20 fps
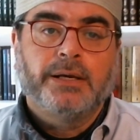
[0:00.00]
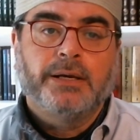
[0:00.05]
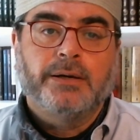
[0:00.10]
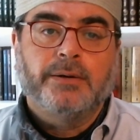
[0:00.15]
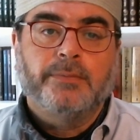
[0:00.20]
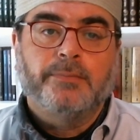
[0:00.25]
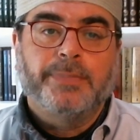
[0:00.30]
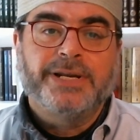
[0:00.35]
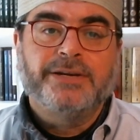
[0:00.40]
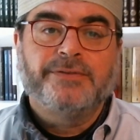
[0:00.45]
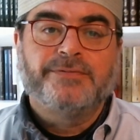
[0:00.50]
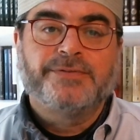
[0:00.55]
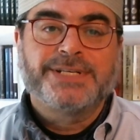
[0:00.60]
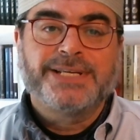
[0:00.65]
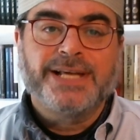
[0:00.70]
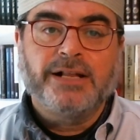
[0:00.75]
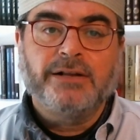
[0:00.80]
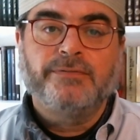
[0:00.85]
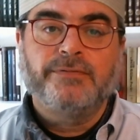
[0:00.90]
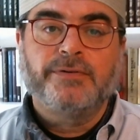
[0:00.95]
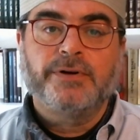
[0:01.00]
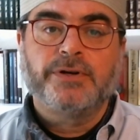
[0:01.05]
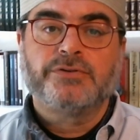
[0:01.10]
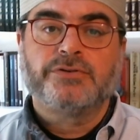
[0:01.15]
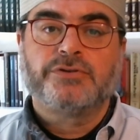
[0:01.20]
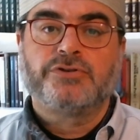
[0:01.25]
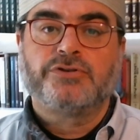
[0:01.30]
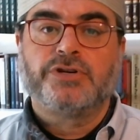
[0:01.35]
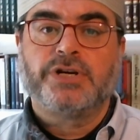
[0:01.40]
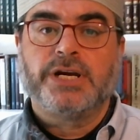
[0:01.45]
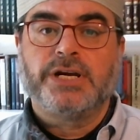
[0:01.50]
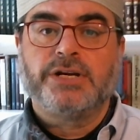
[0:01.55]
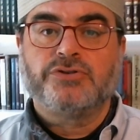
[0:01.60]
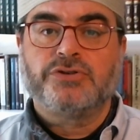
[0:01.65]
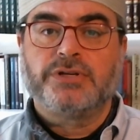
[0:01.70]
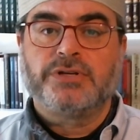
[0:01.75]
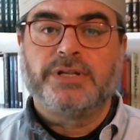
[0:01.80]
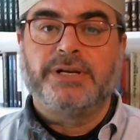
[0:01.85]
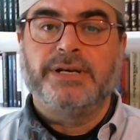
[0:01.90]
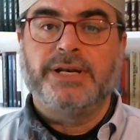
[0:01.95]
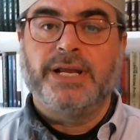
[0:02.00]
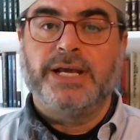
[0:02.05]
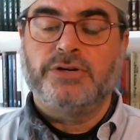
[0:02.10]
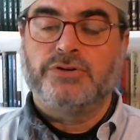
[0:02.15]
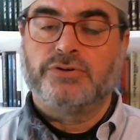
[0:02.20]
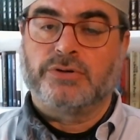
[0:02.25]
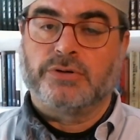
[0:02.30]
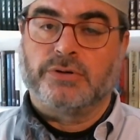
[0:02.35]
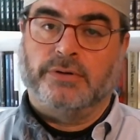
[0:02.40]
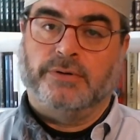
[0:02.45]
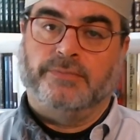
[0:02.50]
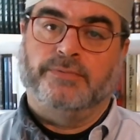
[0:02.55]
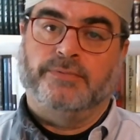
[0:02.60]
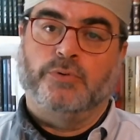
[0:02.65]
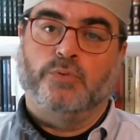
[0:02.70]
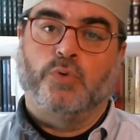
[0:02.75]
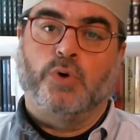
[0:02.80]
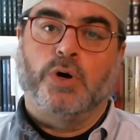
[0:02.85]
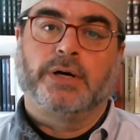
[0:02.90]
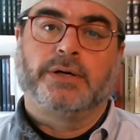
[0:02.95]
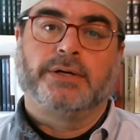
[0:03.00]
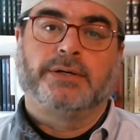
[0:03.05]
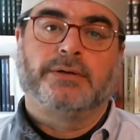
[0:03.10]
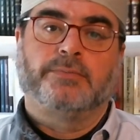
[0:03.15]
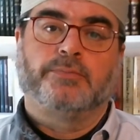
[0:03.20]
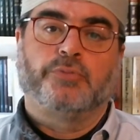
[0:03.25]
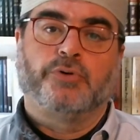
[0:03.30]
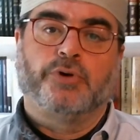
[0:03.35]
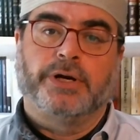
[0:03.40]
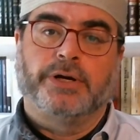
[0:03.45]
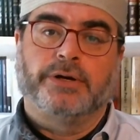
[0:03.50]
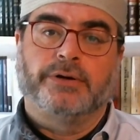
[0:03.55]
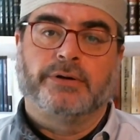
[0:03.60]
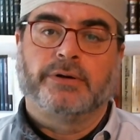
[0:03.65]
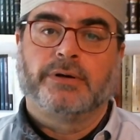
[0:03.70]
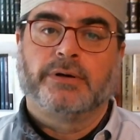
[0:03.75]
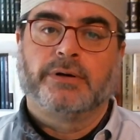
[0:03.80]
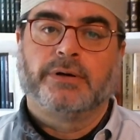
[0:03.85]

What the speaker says: But if cell phones changed the nature of the walk to prayer,